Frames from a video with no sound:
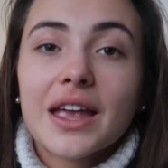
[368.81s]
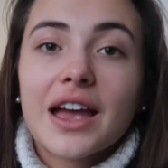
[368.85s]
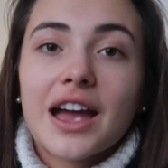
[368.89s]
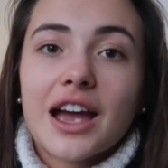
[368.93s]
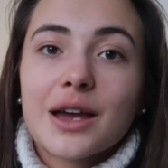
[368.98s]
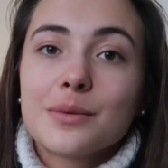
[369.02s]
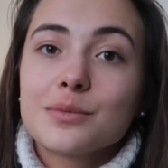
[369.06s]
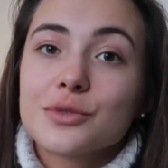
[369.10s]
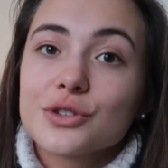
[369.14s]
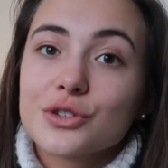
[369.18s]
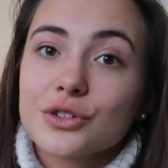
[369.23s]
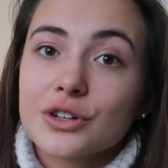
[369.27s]

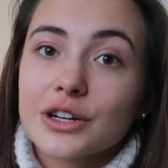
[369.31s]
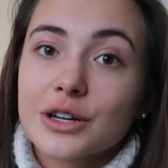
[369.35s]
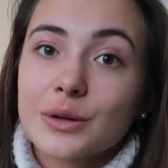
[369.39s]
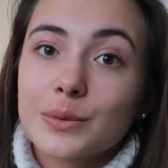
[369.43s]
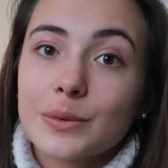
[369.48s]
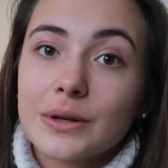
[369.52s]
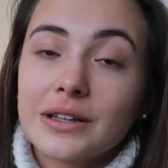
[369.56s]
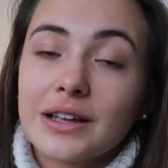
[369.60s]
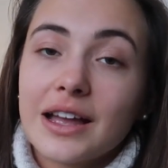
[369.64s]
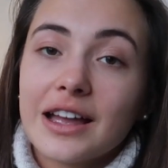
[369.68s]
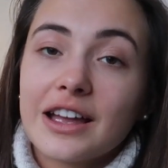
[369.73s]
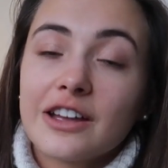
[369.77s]
I'm sure I
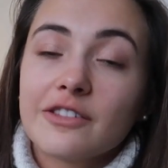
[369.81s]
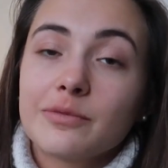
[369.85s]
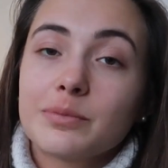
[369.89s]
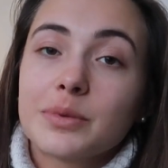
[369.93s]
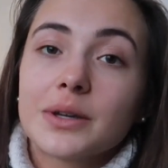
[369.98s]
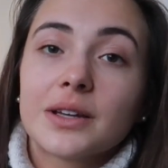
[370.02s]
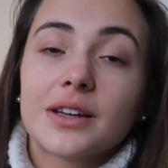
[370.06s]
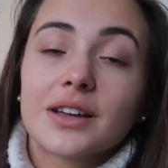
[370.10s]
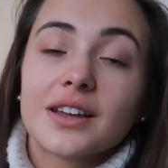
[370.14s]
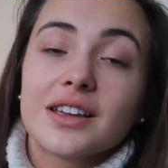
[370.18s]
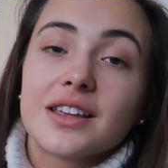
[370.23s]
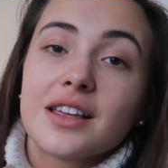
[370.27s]
will have,
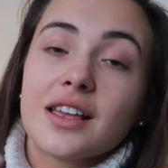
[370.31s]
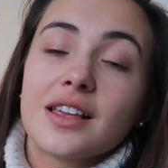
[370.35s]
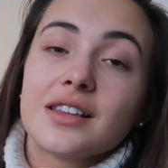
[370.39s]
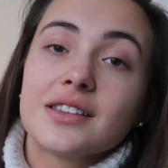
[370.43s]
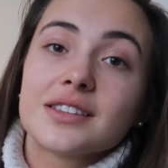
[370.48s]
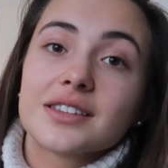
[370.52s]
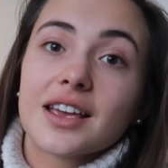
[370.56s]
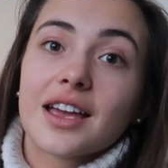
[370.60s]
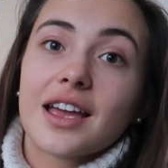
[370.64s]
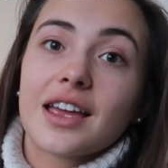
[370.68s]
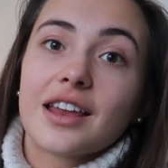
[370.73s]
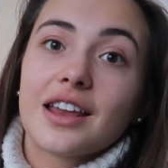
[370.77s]

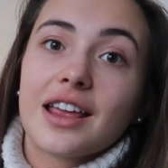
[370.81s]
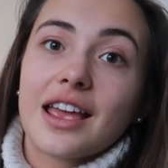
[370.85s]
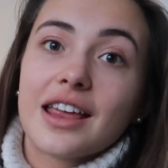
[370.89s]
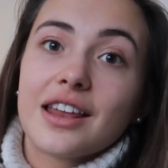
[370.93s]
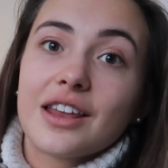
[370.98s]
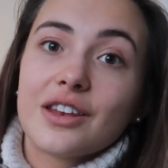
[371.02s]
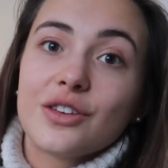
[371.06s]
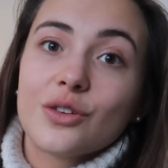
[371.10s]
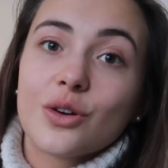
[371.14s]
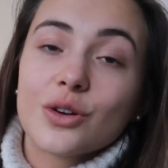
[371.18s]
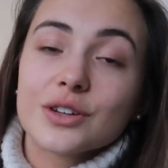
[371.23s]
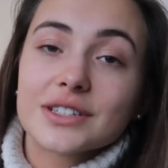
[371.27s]
because
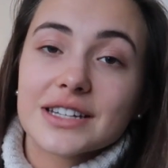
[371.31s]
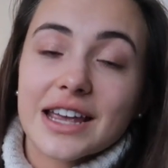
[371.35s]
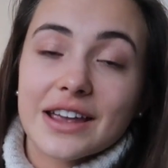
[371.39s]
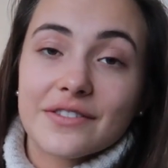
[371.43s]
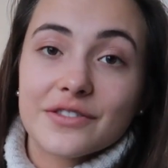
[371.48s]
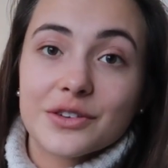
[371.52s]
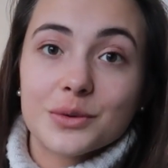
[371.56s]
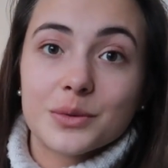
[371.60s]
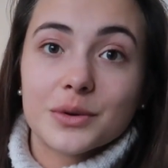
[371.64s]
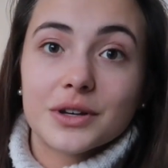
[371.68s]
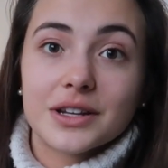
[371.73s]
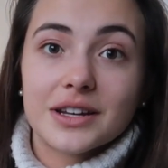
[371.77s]
not
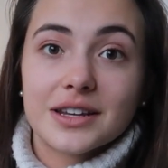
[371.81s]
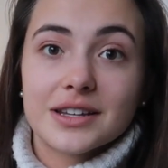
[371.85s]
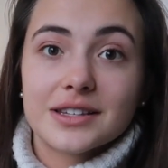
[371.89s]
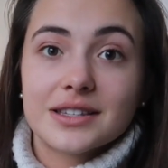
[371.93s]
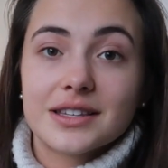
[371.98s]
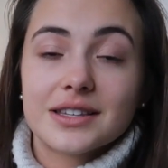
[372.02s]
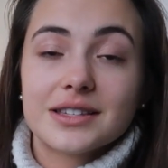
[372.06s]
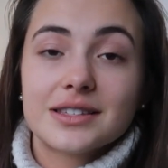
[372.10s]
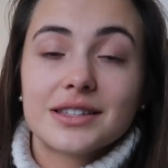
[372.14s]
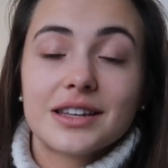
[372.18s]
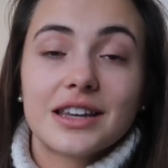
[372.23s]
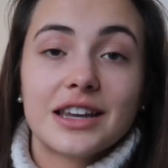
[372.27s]
everyone is
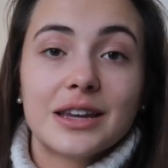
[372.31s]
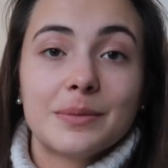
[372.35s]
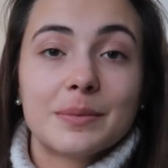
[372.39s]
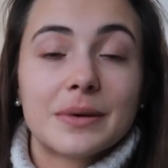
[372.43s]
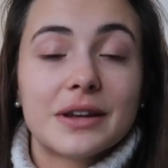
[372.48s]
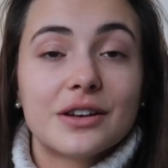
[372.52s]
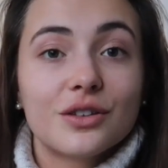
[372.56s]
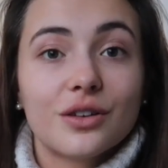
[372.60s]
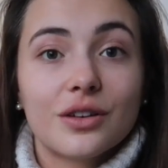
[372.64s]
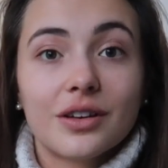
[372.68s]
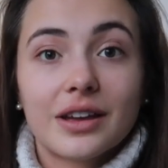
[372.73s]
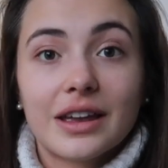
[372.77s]
the same
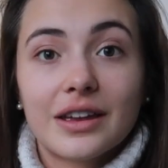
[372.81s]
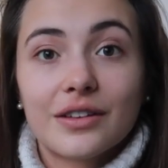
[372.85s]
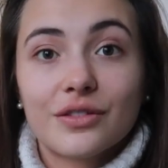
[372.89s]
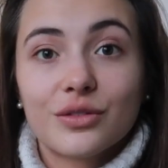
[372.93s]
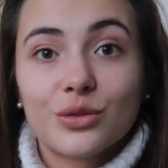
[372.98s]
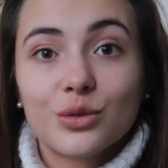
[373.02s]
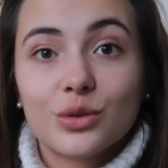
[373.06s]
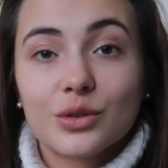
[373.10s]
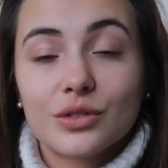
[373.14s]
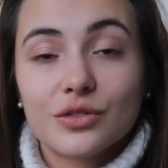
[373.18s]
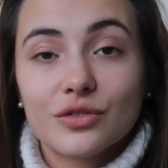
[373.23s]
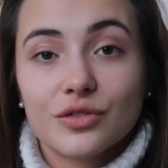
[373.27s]
and not
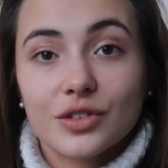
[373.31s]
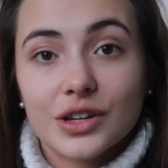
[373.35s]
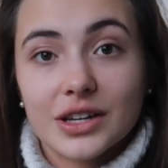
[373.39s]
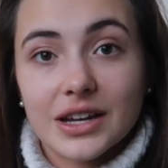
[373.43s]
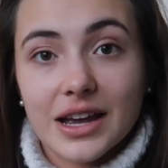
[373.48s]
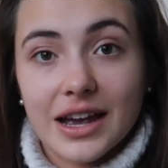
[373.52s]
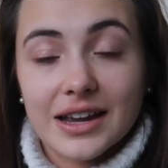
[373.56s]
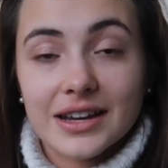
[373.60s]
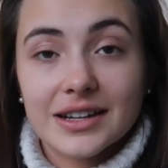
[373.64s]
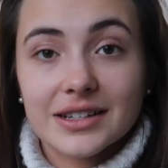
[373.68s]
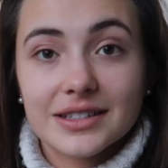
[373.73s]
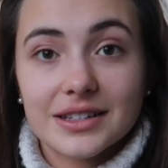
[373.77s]
everyone
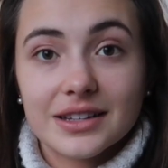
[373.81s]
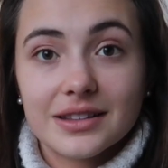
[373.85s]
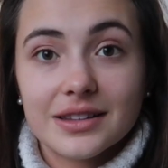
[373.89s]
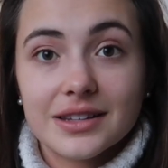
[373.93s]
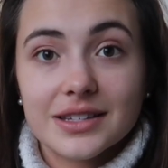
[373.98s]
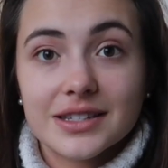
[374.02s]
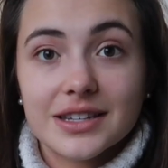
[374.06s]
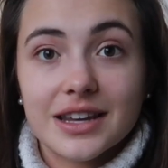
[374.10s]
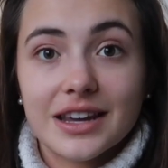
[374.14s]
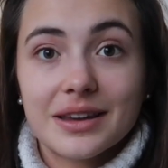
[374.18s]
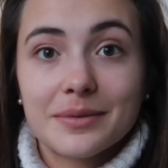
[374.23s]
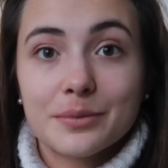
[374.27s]
reacts in the
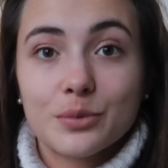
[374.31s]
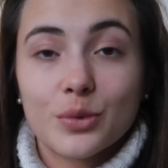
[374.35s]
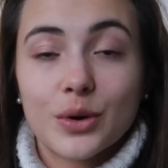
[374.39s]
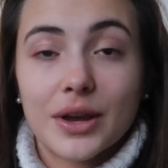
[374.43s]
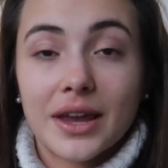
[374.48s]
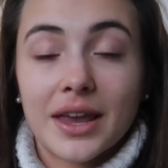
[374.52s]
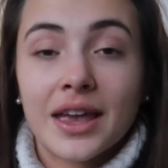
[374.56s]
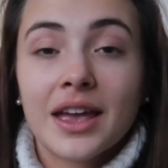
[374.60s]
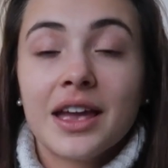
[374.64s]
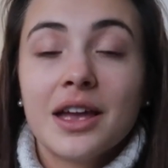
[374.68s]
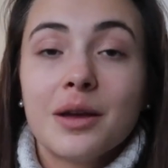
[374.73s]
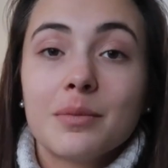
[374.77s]
same way.